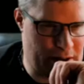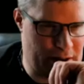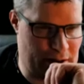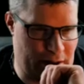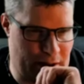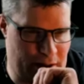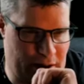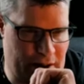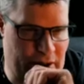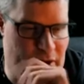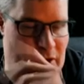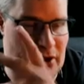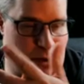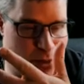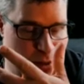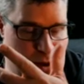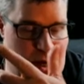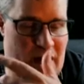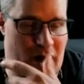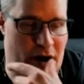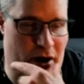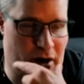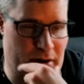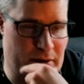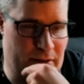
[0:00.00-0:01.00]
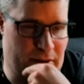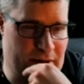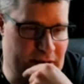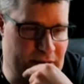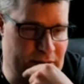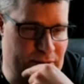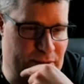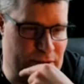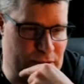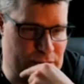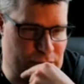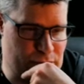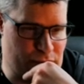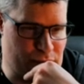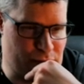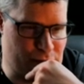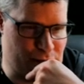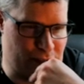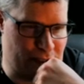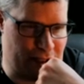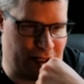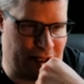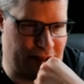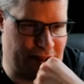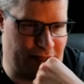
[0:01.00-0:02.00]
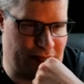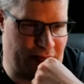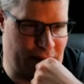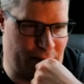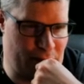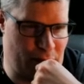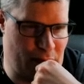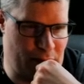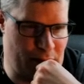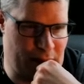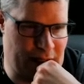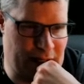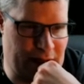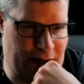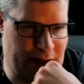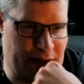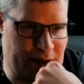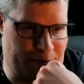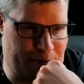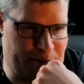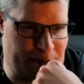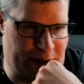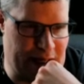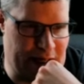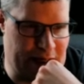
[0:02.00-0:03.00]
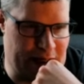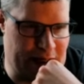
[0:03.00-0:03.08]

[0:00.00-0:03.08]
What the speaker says: or we are a root user. And then we will build